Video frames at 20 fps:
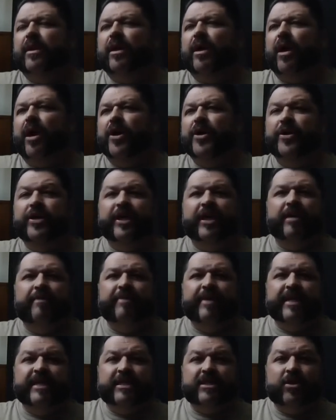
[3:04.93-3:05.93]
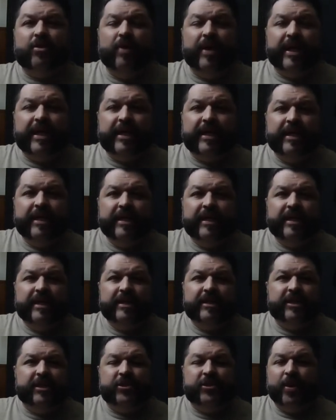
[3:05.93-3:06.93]
Are you gonna be as quick
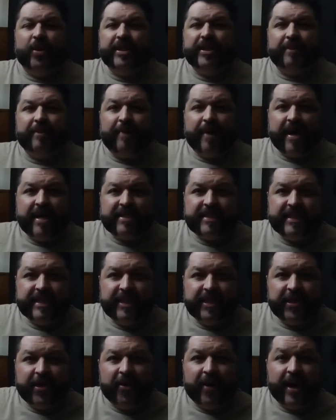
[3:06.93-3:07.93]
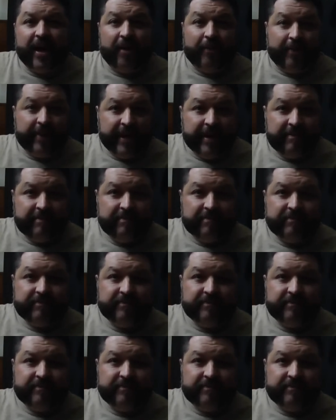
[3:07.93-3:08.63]
to join the posse to go help him?